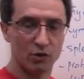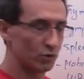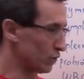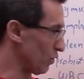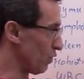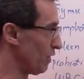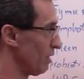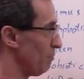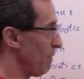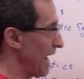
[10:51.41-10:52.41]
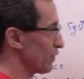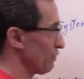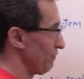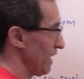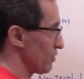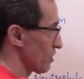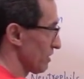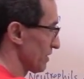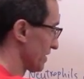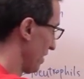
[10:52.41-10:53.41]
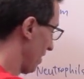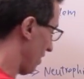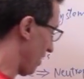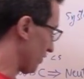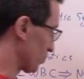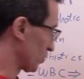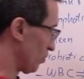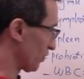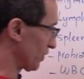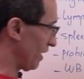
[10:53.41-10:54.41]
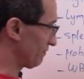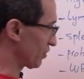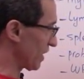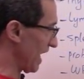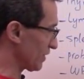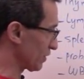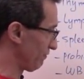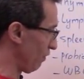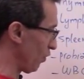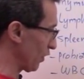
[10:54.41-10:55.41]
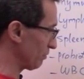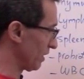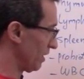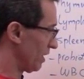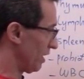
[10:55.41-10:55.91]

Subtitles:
So macrophages are a sort of transformed